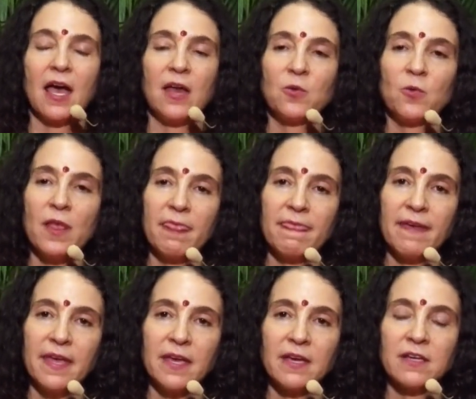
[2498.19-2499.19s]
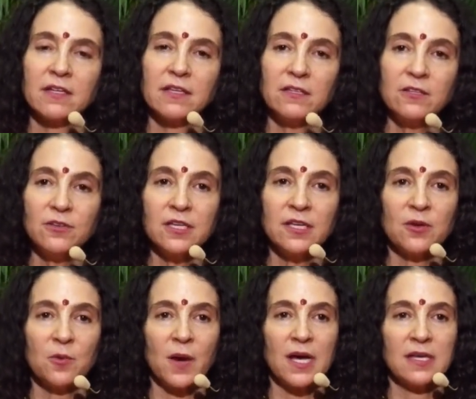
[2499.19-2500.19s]
And what they
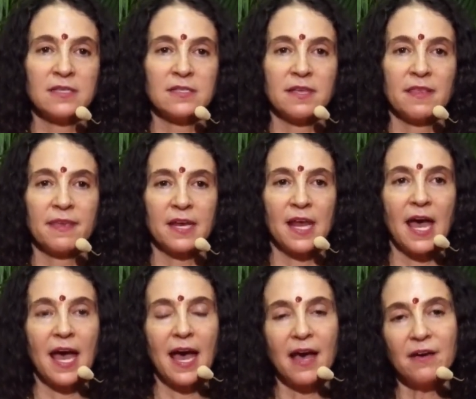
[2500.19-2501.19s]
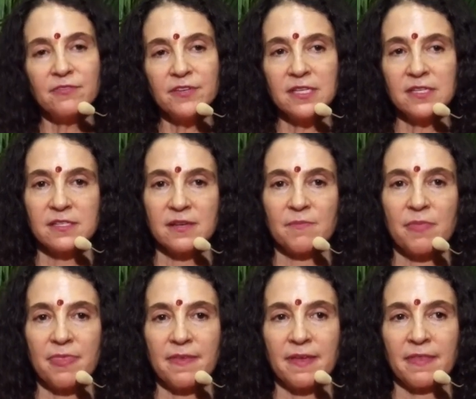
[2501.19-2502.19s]
concluded was that having
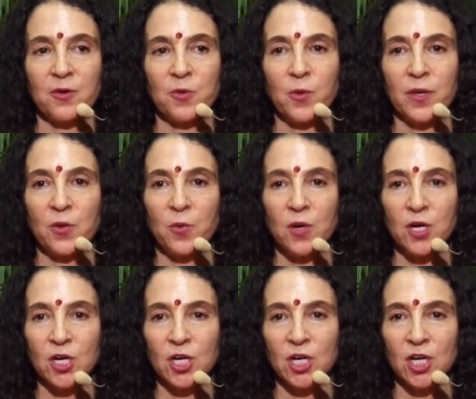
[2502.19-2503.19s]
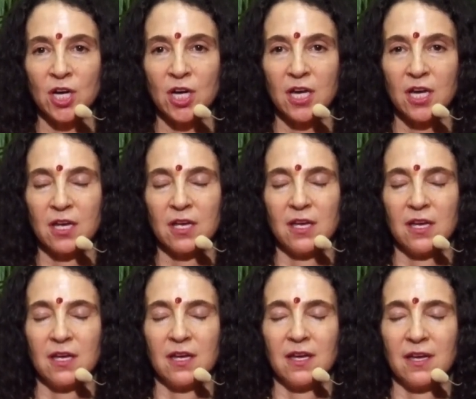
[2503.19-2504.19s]
something that we were
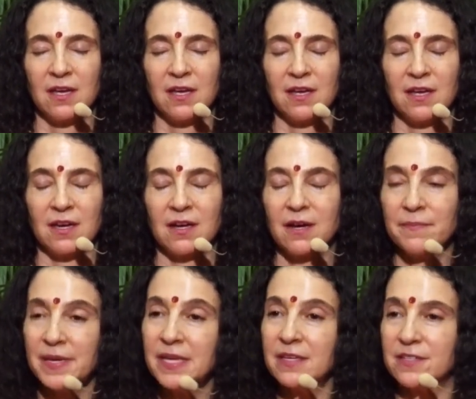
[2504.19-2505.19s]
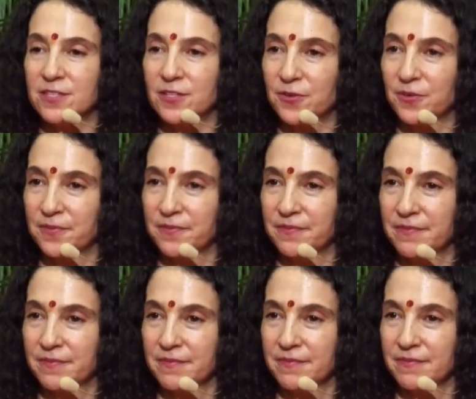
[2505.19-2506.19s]
committed to,
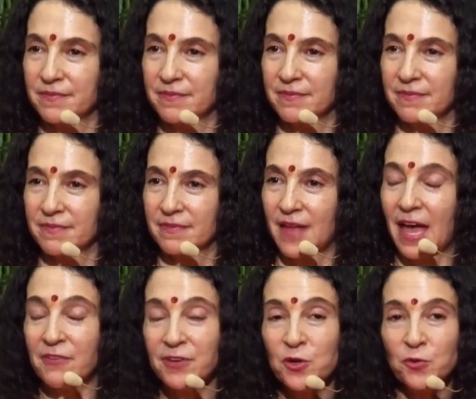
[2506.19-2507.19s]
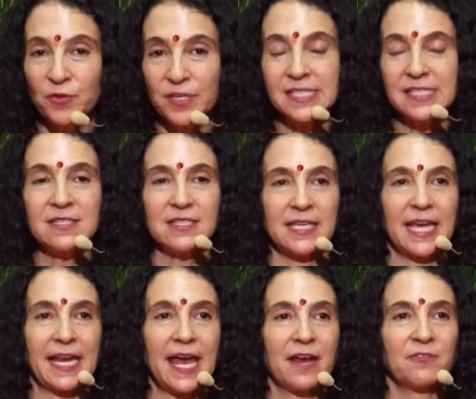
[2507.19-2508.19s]
having a reason to
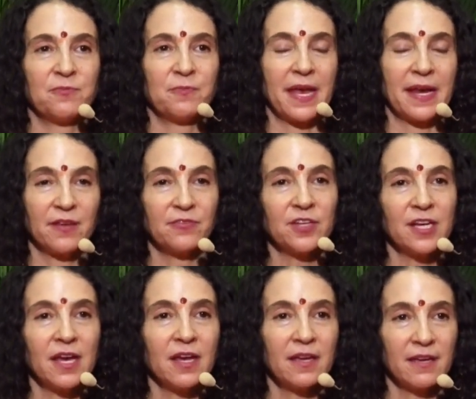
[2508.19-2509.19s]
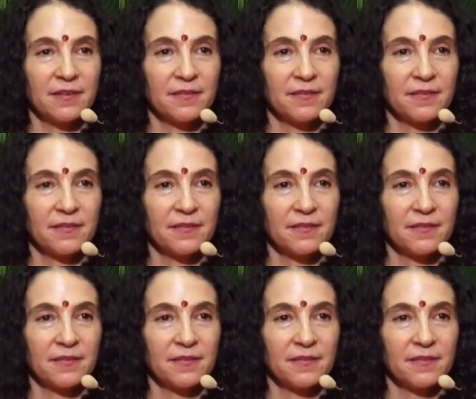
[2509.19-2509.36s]
get out of bed every day,